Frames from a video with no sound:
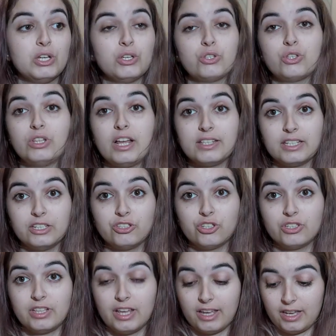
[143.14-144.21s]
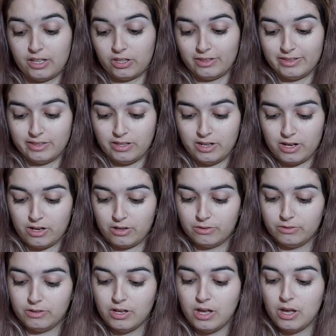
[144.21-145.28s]
So that's interesting and good to
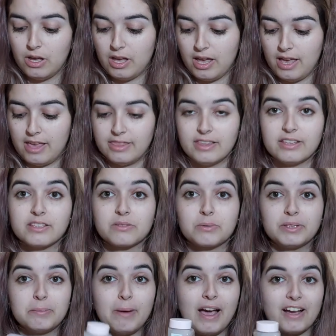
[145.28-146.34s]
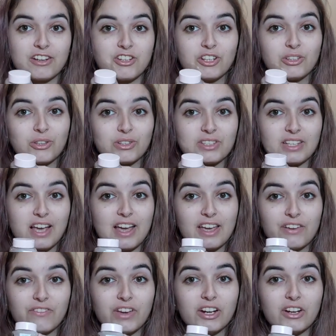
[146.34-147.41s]
know. And this is what the packaging looks
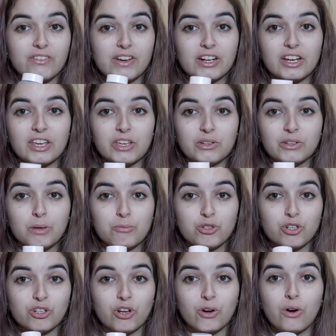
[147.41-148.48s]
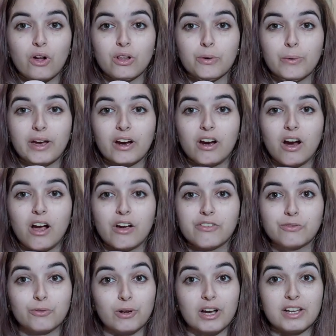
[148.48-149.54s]
like. Very, very cute. I'm sure you're all aware
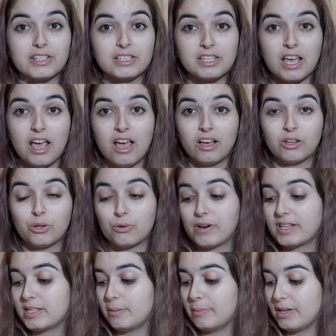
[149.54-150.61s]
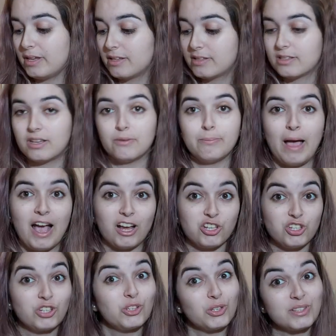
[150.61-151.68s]
of what Glow Recipe's
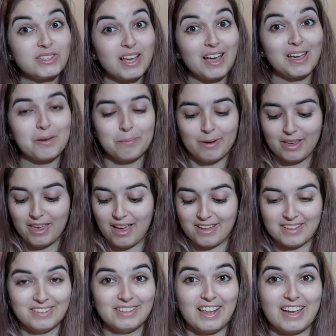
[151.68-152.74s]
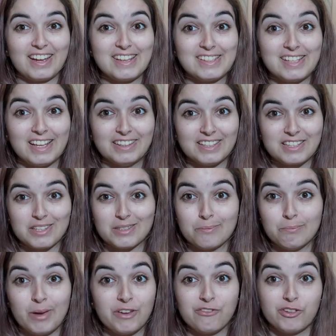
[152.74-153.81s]
packaging looks like. But yeah, like I said, this is
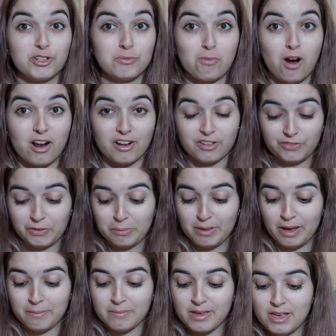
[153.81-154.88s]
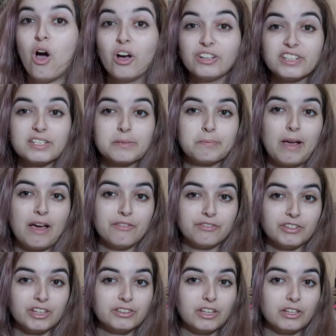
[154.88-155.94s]
my first product from them. On this
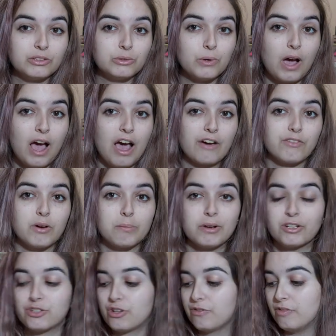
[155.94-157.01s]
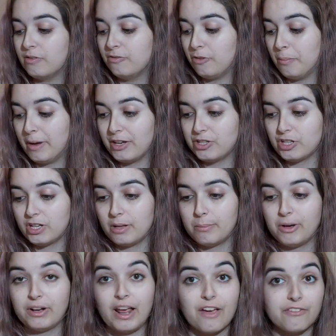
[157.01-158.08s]
pamphlet, they do have a bunch of information
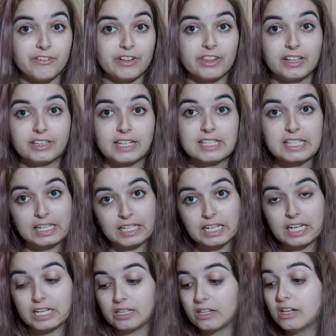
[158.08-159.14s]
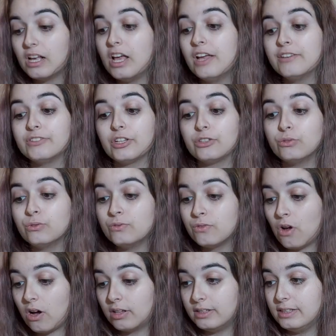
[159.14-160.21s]
about everything that's in here. They do
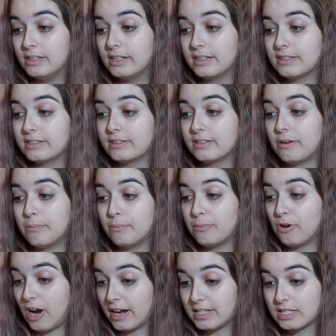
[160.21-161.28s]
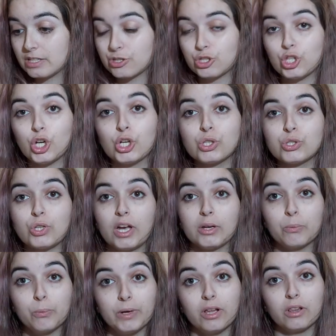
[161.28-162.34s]
not list prices though, so I
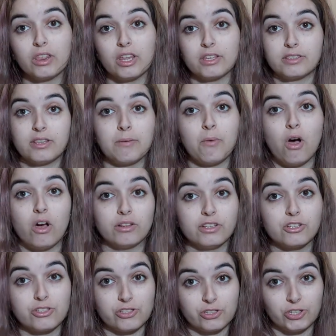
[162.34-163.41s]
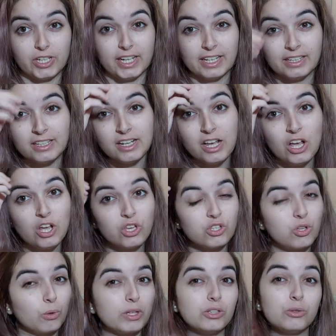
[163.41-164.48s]
will list them on the screen.
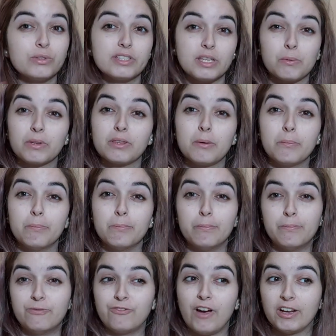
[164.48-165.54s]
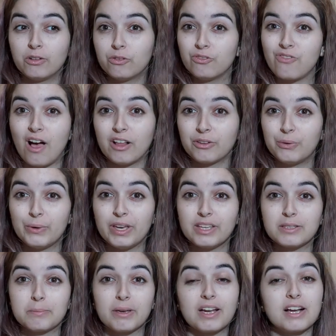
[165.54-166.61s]
So we do see what the final value
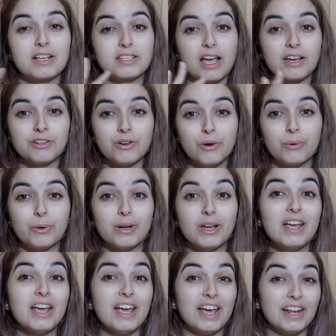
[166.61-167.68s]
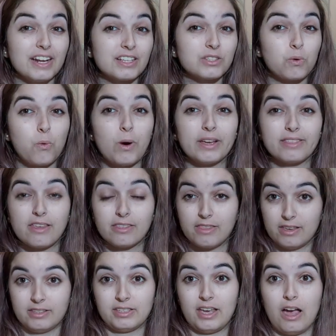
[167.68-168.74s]
is, because I know it is quite the
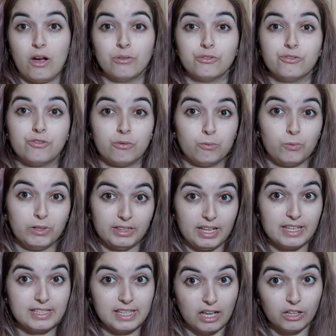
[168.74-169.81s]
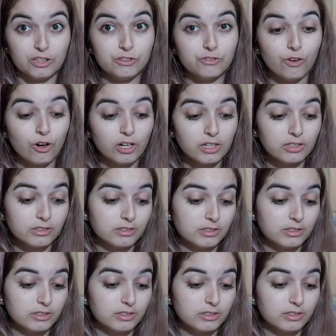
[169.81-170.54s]
discount from what they sell it for.